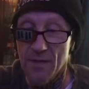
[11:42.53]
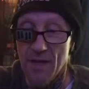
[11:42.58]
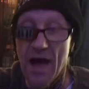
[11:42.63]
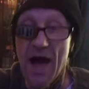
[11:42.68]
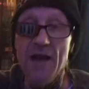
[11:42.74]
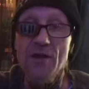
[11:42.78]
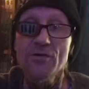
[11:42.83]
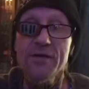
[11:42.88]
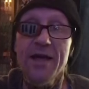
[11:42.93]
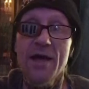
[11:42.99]

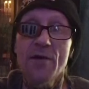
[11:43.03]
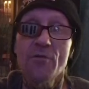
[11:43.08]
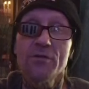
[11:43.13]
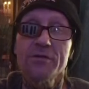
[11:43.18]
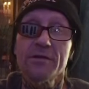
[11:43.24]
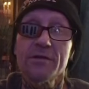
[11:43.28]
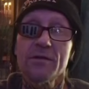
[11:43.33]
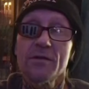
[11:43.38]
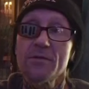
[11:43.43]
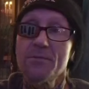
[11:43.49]
I don't get where
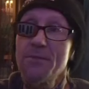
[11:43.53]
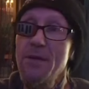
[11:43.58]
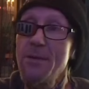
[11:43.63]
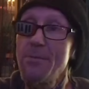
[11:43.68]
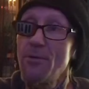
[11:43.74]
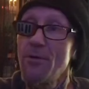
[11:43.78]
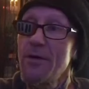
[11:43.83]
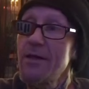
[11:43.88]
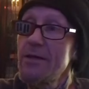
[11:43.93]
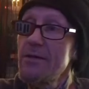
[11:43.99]

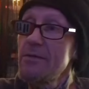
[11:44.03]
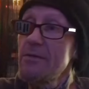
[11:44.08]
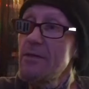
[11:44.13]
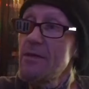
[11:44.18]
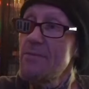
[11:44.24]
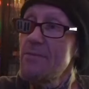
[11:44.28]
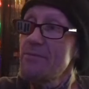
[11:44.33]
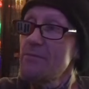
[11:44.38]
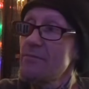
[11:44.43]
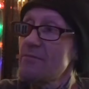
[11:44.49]
people.
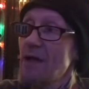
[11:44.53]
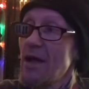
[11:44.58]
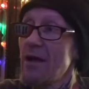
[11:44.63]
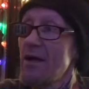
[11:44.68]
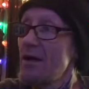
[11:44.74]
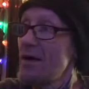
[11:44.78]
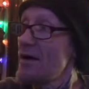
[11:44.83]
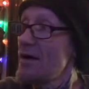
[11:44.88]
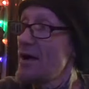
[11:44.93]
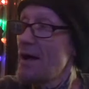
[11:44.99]

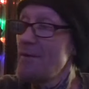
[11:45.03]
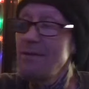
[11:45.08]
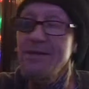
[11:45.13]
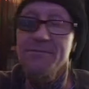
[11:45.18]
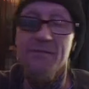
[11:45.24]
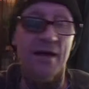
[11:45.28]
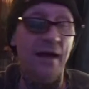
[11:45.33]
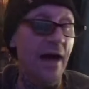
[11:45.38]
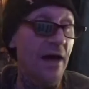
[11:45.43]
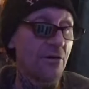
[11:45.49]
I
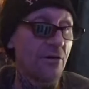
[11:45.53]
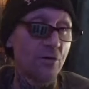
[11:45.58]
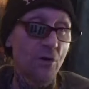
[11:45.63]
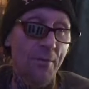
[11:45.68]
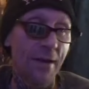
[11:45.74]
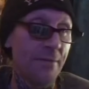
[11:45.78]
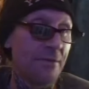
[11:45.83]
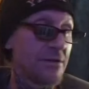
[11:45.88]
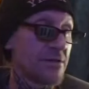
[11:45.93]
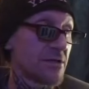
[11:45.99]
mean, I don't know.
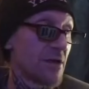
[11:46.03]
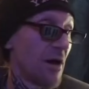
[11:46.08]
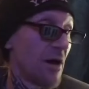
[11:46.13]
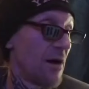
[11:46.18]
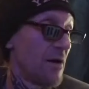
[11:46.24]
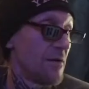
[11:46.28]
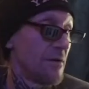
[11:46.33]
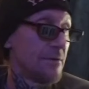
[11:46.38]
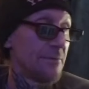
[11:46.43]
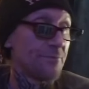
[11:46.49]
Maybe it's
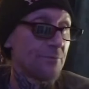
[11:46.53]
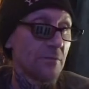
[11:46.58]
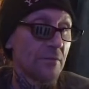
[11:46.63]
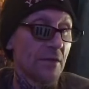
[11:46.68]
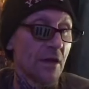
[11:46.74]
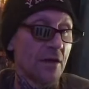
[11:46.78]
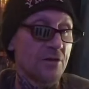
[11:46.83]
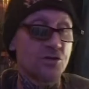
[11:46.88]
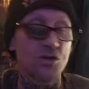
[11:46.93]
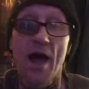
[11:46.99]
a
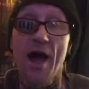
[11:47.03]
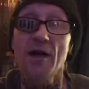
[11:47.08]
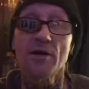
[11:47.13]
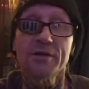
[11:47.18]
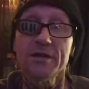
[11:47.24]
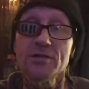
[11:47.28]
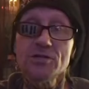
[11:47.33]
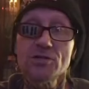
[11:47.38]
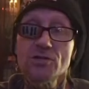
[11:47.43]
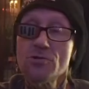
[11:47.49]

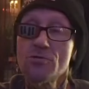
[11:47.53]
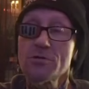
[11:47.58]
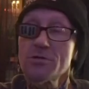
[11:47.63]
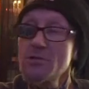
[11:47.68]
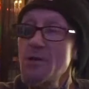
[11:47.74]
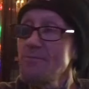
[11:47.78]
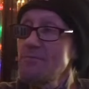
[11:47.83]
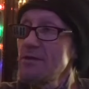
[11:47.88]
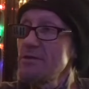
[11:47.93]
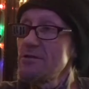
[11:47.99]
child issue or
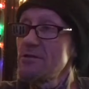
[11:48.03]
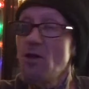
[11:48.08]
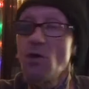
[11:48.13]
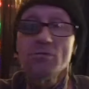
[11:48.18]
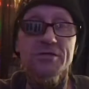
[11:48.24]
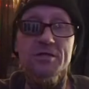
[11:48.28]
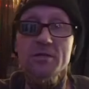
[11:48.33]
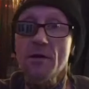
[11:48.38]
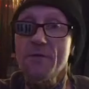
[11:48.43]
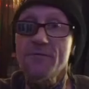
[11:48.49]
something.
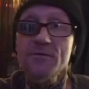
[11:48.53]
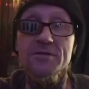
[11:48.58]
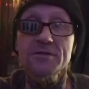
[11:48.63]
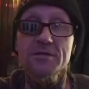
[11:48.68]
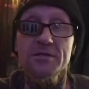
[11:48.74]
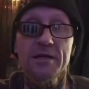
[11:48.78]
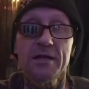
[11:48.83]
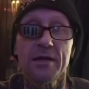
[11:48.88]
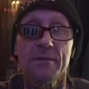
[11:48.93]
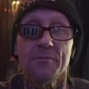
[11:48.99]
Low
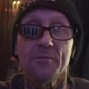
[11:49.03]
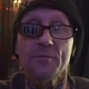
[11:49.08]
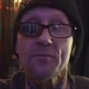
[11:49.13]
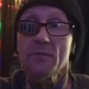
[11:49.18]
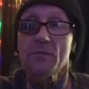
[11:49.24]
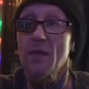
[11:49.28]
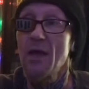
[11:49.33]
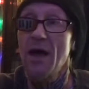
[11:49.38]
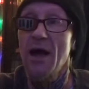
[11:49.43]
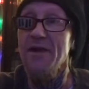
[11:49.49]
self-esteem.
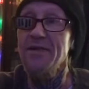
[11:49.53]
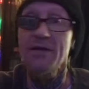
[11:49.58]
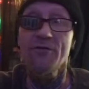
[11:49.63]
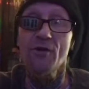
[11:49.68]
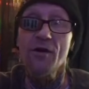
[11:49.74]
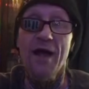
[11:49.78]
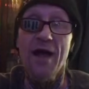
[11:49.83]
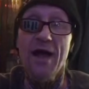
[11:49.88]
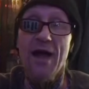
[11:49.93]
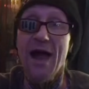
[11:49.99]
I
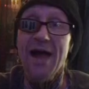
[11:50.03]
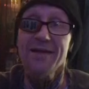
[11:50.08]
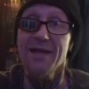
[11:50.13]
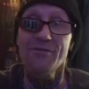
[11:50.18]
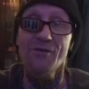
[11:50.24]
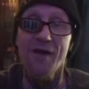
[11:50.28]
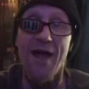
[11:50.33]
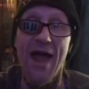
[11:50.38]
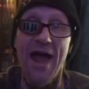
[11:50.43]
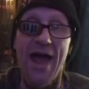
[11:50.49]
never. I
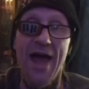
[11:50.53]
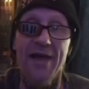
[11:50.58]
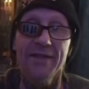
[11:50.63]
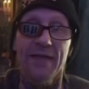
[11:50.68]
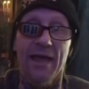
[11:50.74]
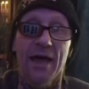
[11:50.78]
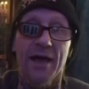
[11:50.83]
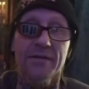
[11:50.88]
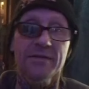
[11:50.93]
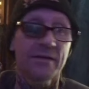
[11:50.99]
never had
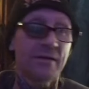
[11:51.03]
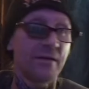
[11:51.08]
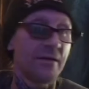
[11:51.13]
that.